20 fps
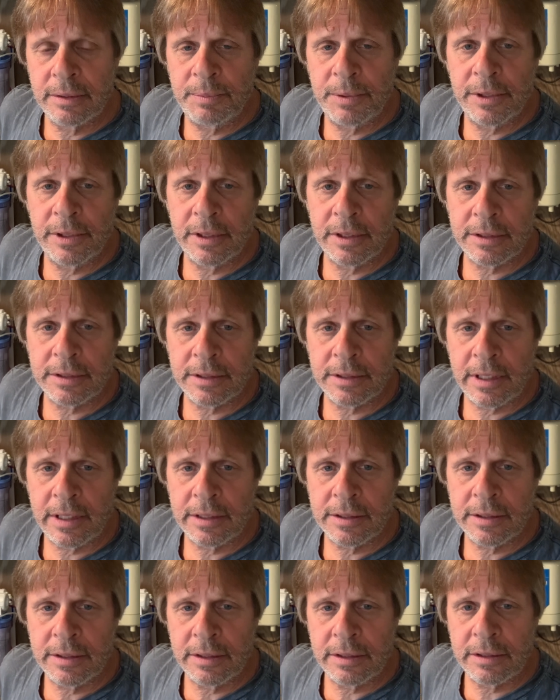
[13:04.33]
PSI
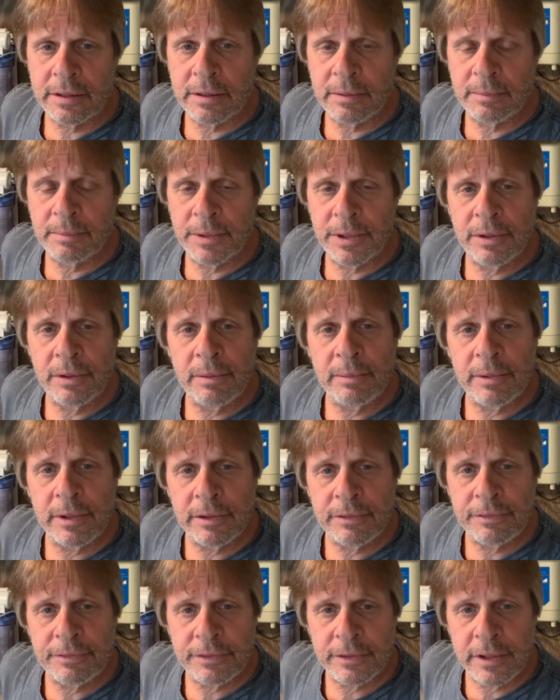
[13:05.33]
system, but
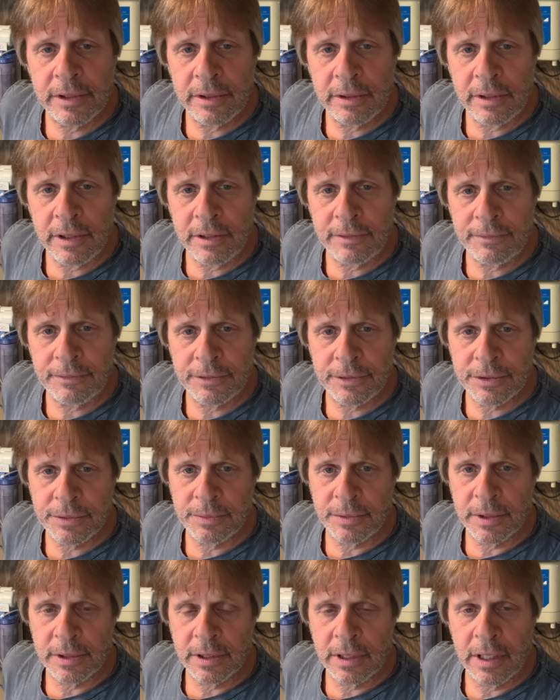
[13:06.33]
nobody freaking offers
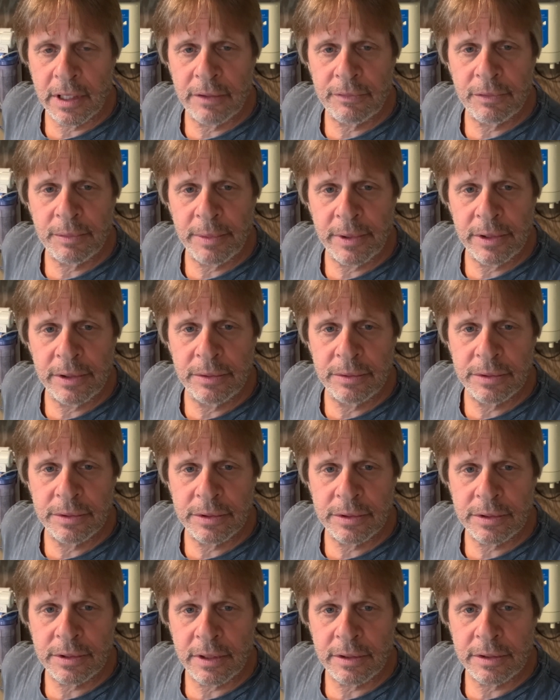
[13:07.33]
one. Everybody
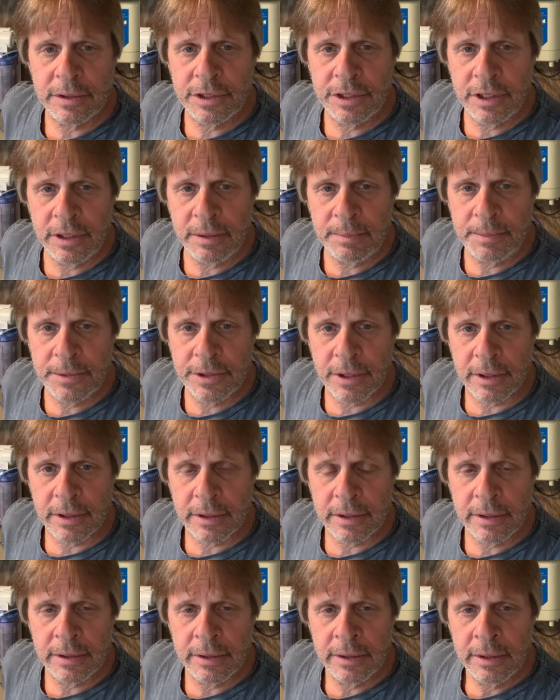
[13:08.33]
uses all the cheap junk.
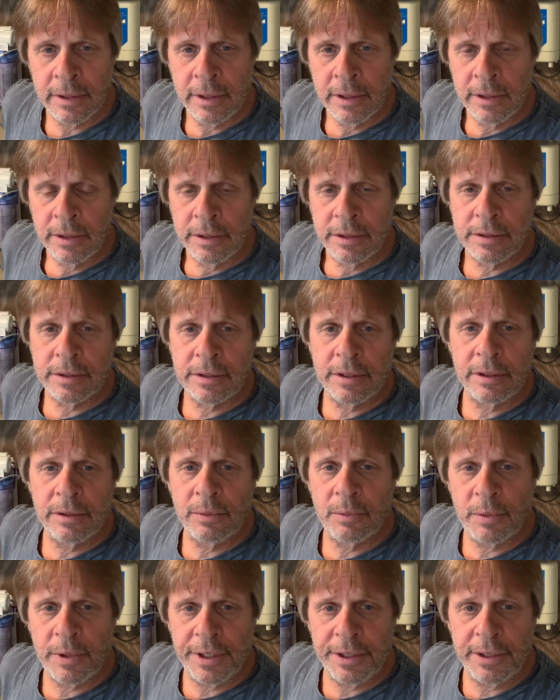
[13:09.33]
You see the
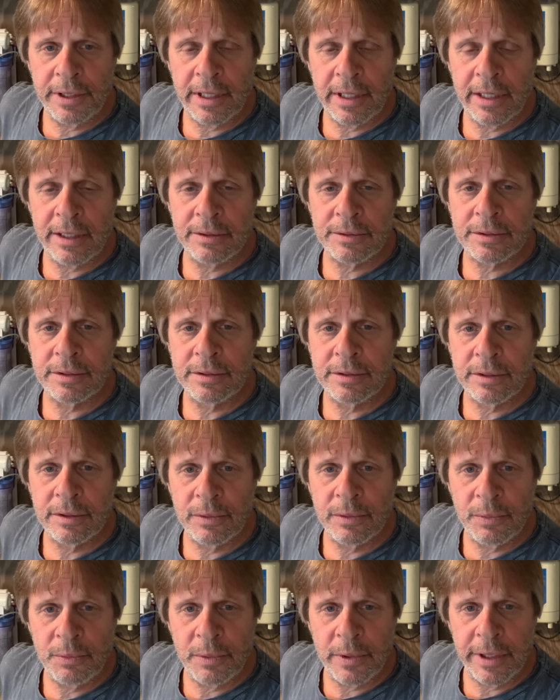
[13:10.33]
white housings and
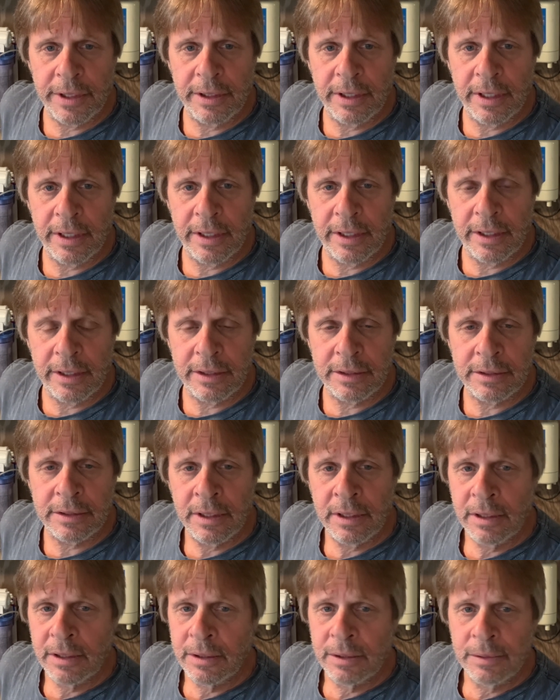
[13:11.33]
the white heads.
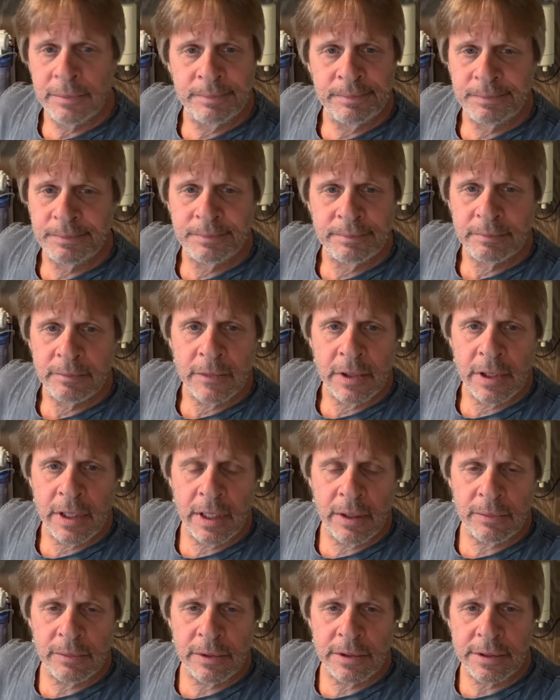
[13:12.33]
You
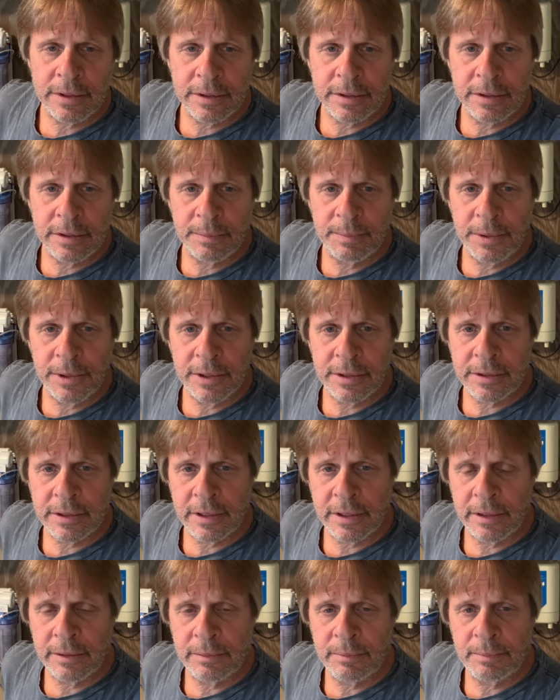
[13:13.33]
can't run 60
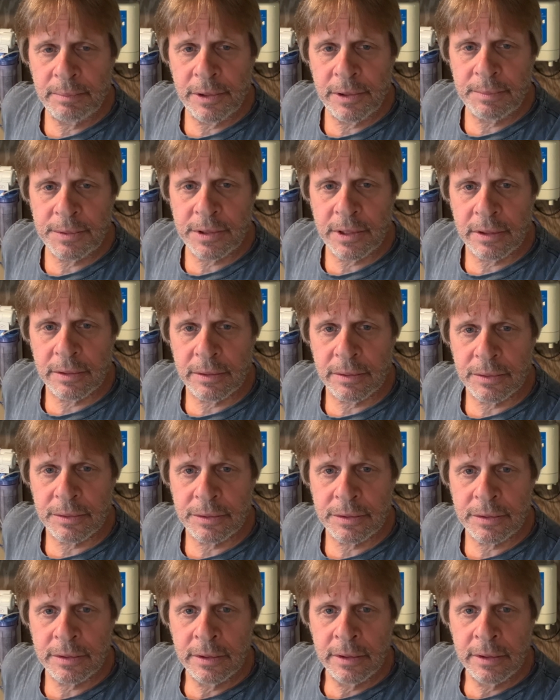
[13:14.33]
PSI pumps on those,